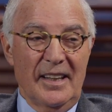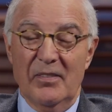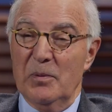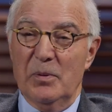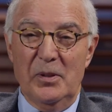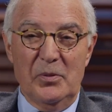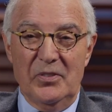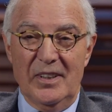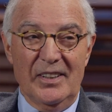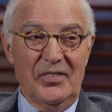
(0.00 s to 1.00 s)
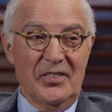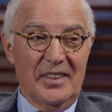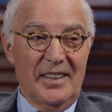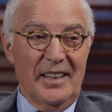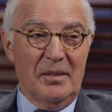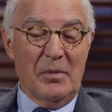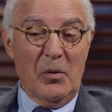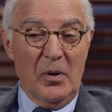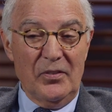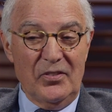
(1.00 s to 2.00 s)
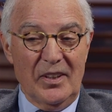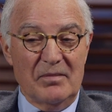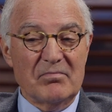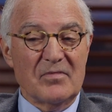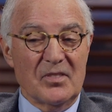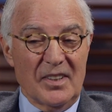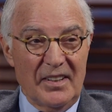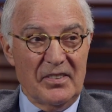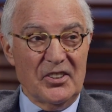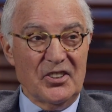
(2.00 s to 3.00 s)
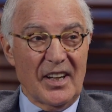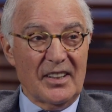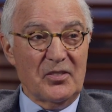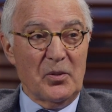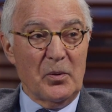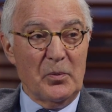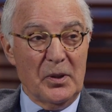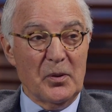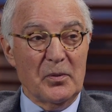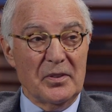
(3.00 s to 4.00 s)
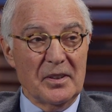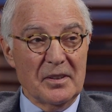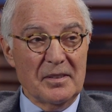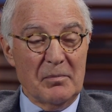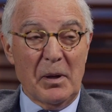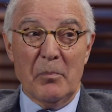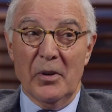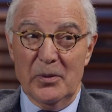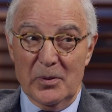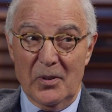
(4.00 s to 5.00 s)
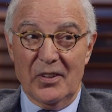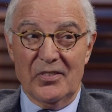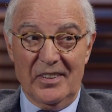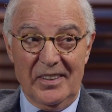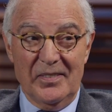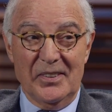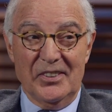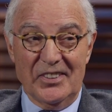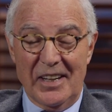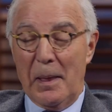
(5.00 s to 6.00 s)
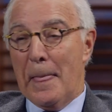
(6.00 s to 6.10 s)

Everybody was against it. And my wife said, give it a shot. So we went over there. My mother-in-law said, give it a shot.